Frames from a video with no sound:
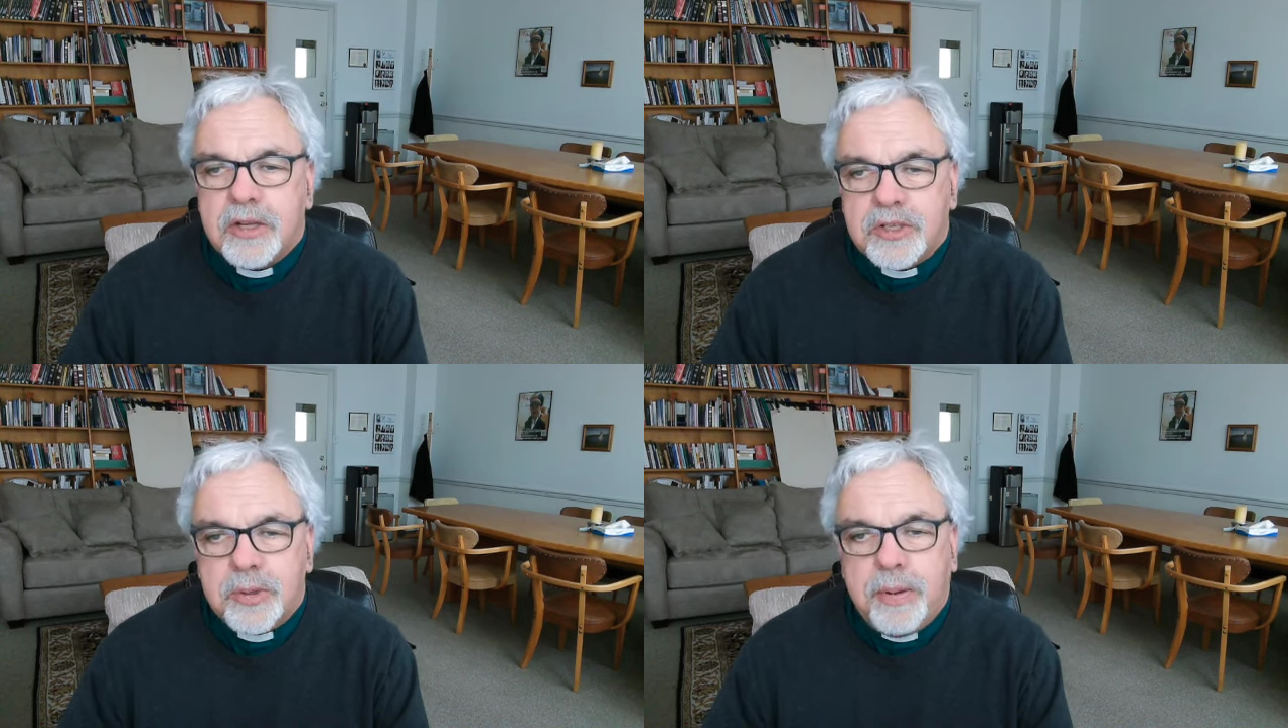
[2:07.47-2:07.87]

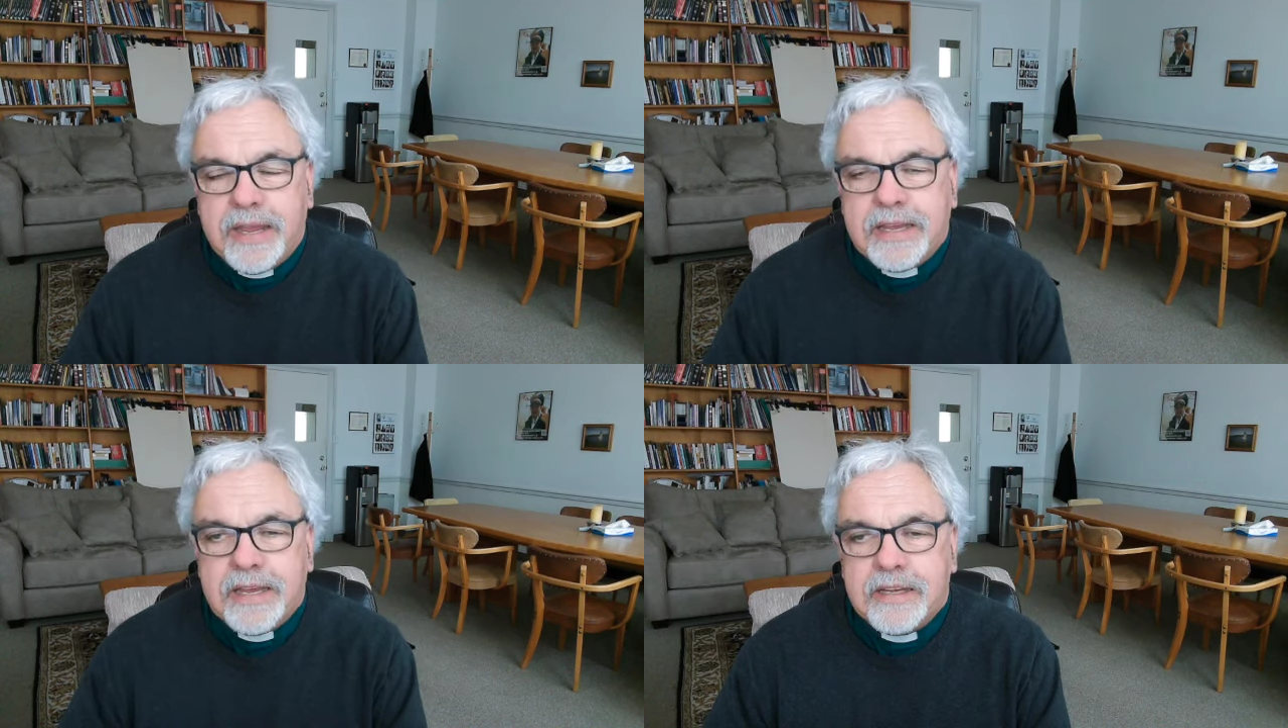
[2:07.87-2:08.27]
to
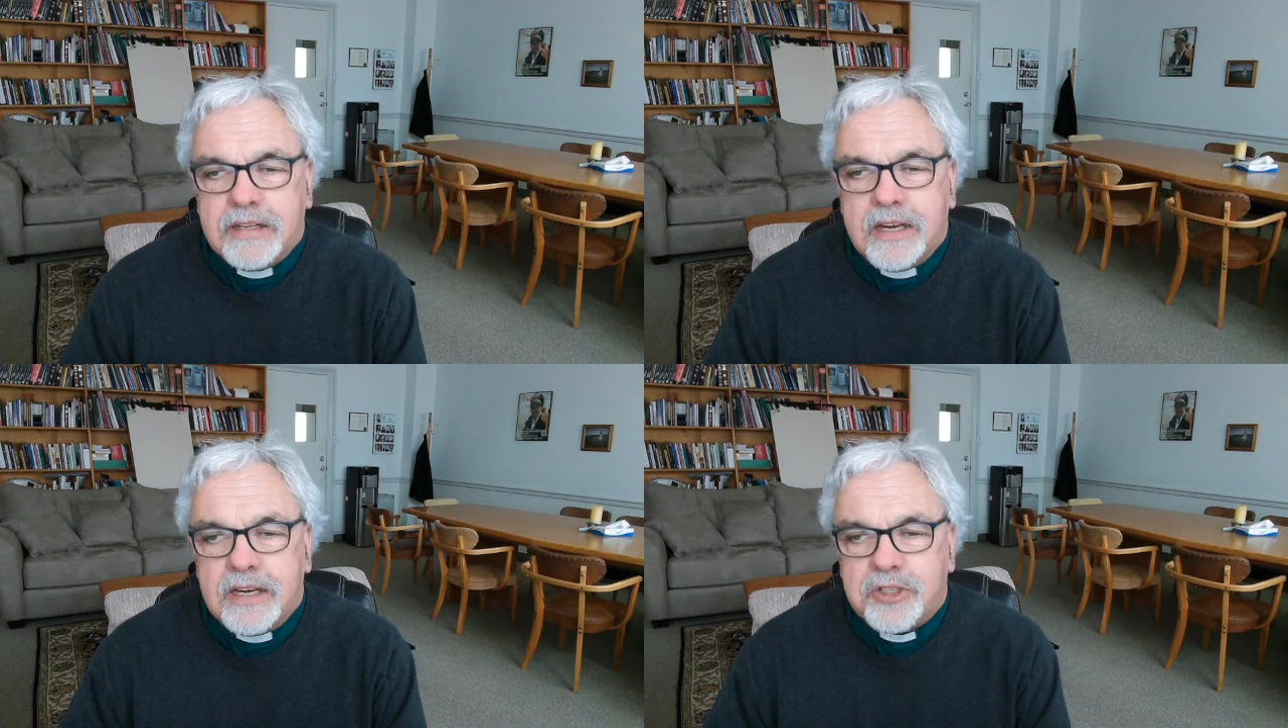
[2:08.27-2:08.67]
baking a
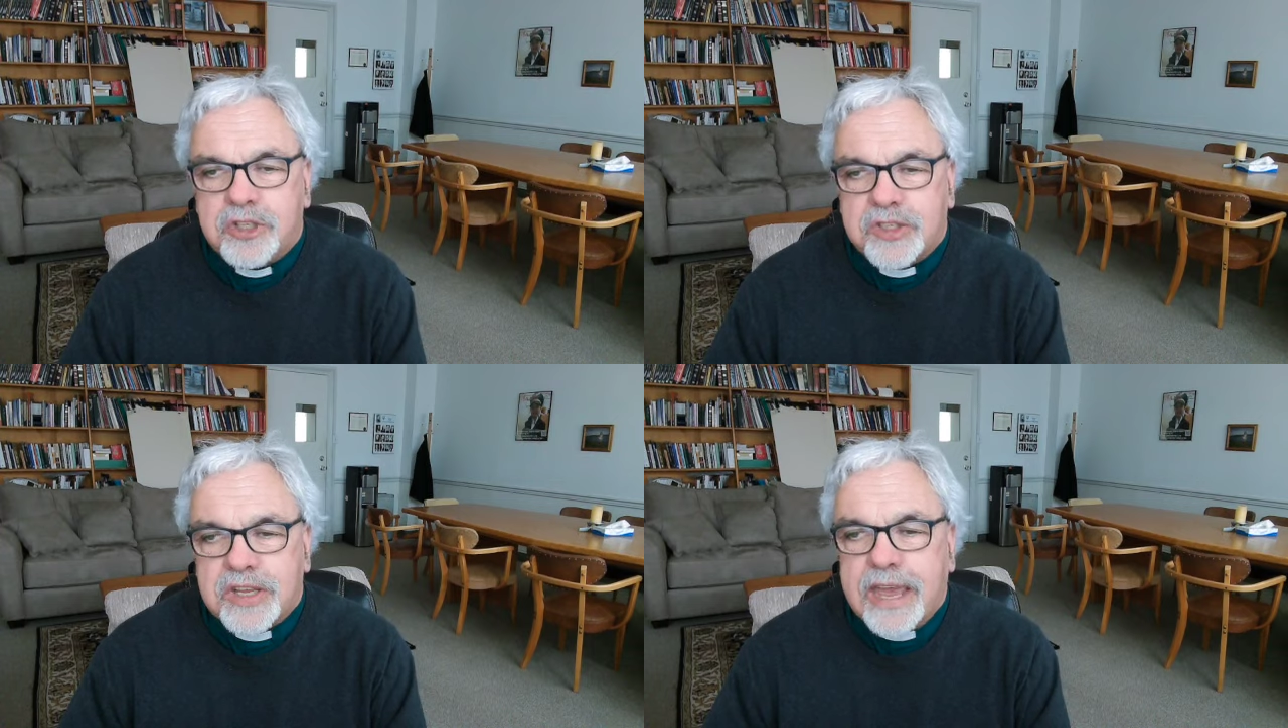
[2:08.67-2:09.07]

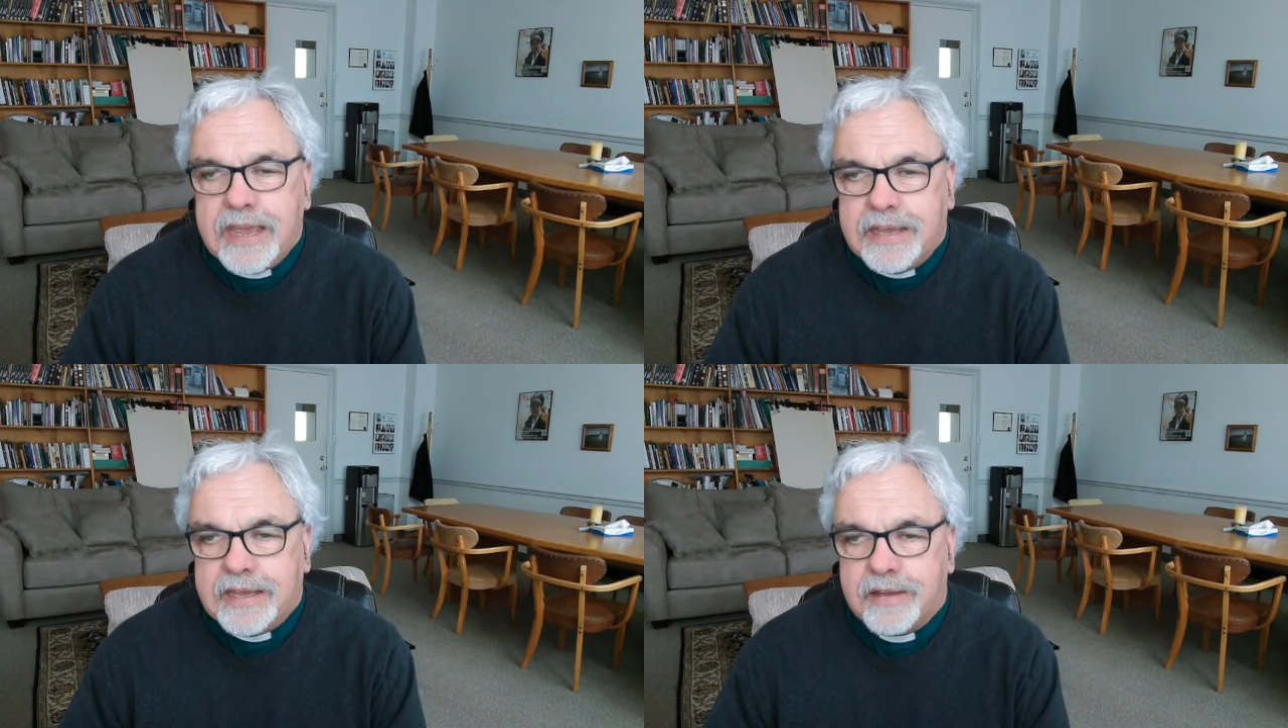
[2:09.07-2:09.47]
delicious
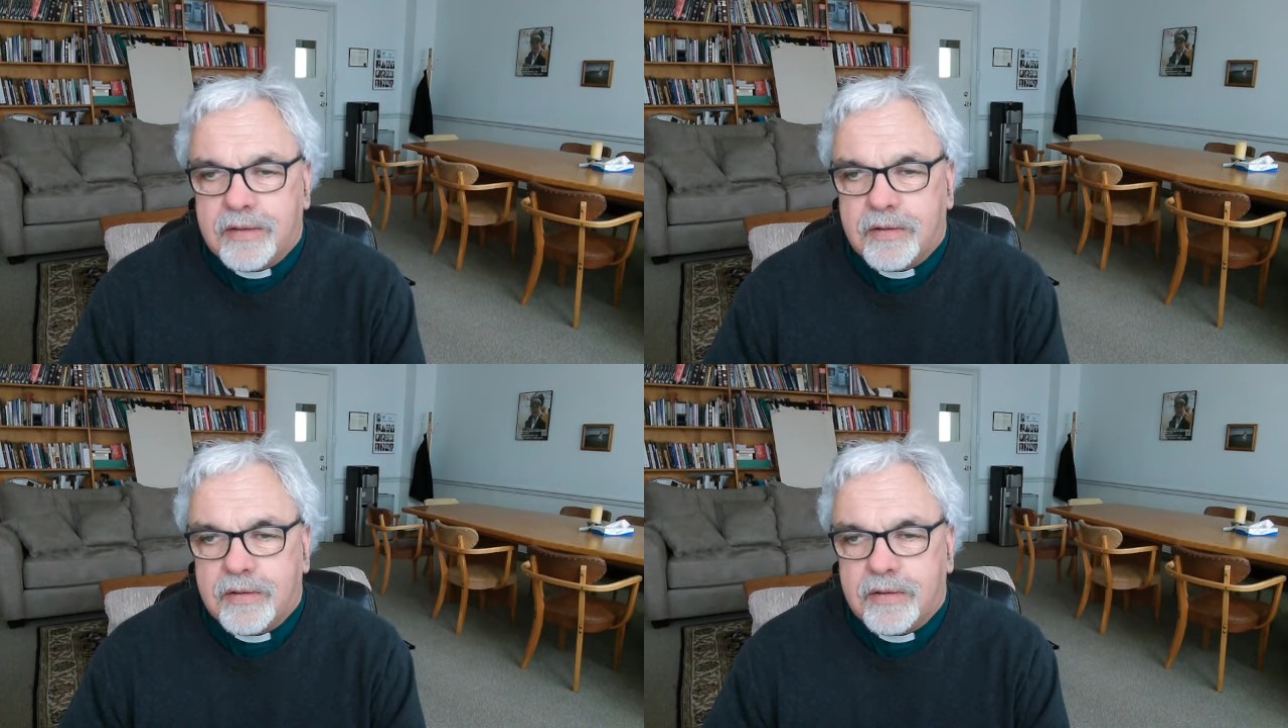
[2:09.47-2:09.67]
cake.